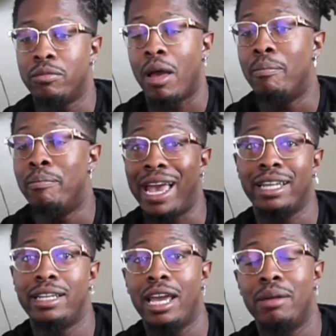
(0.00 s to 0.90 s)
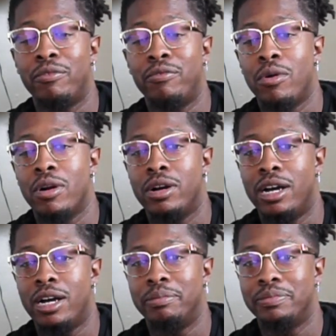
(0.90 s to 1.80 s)
Back in the day, before
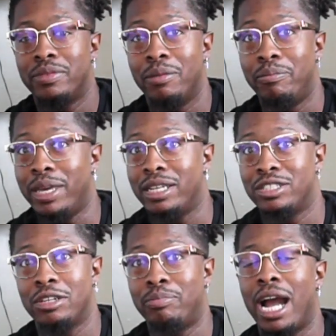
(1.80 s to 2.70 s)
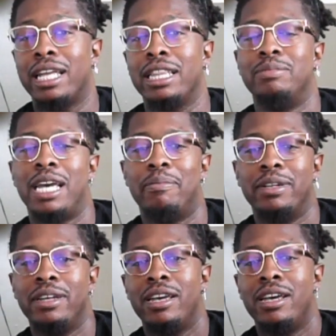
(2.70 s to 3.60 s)
um, the big certpocalypse
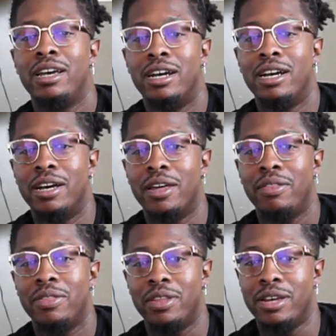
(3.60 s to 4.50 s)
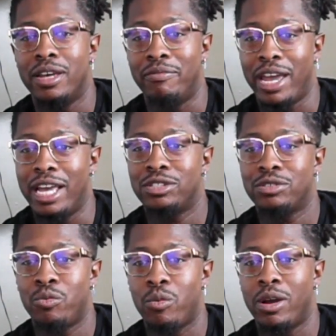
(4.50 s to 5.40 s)
happened, uh, the advanced
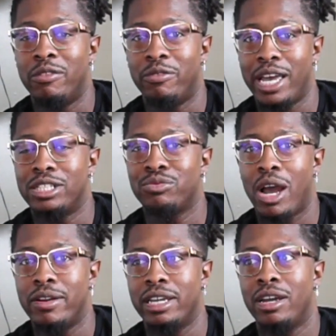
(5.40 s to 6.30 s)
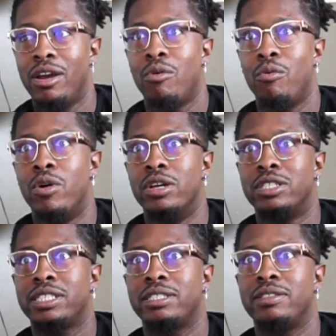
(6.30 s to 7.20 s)
advanced routing
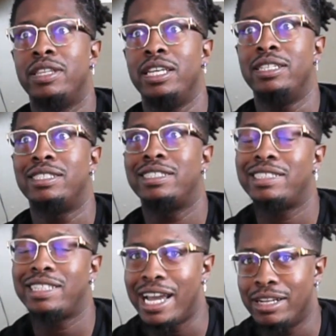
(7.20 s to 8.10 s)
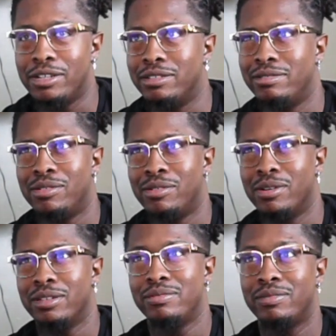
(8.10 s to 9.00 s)
was the standard,
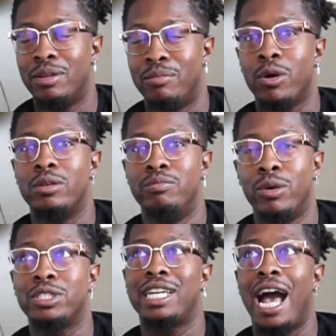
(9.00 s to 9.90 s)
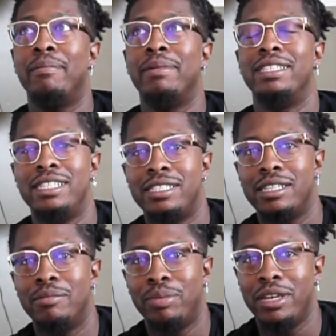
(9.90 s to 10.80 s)
or the more, most common C C
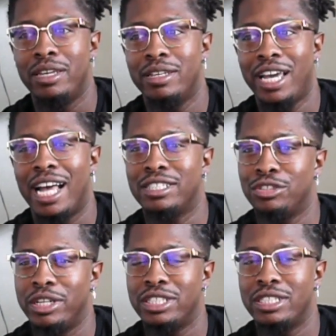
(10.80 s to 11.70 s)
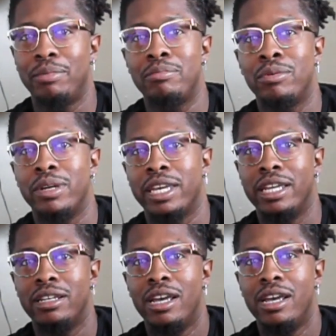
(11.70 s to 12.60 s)
N P concentration that people would get.
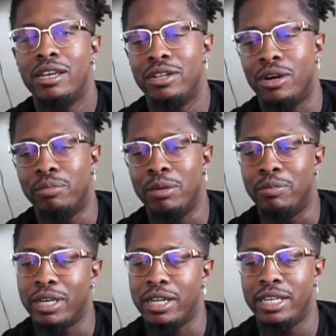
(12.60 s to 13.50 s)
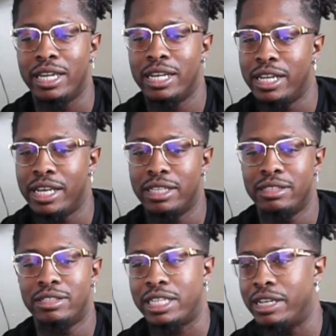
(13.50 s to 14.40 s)
You know, people could get it in
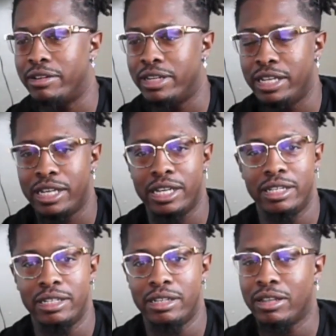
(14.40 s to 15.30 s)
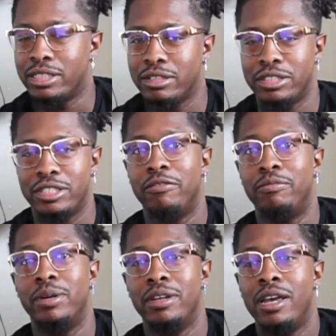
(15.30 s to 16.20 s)
security and all this other stuff,
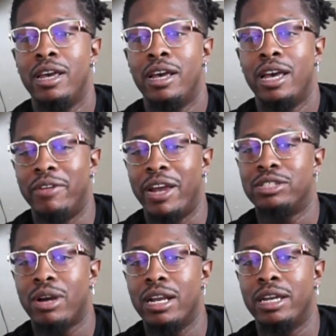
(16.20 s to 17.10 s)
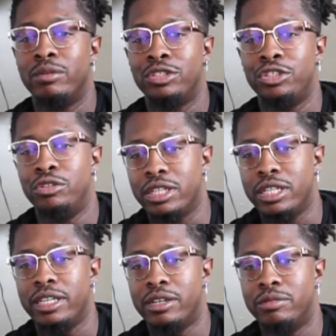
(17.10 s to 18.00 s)
but advanced routing was
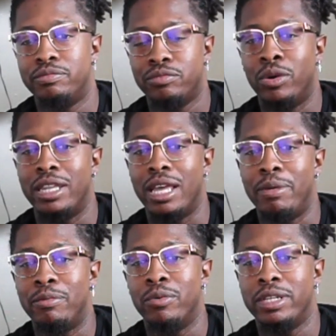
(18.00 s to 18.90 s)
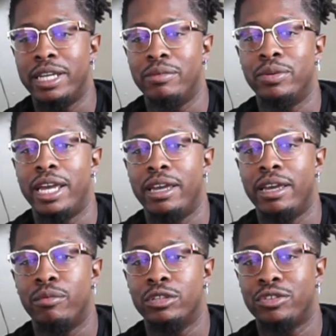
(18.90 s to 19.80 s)
usually the one that people would get when they
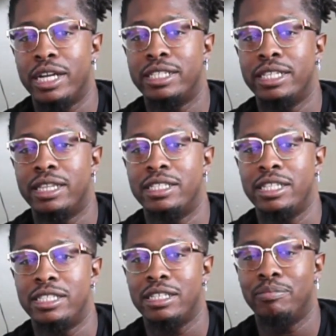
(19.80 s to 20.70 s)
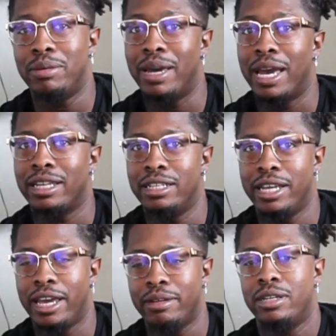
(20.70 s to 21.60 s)
were trying to get the C C N P back in the
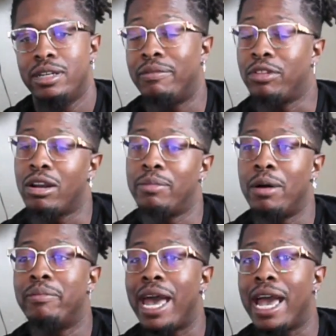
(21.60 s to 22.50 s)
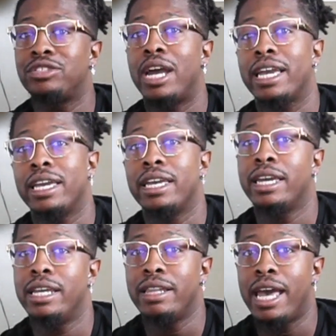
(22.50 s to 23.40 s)
day. I've thought about backtracking and
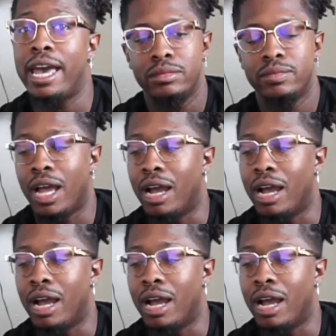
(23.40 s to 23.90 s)
getting that. I've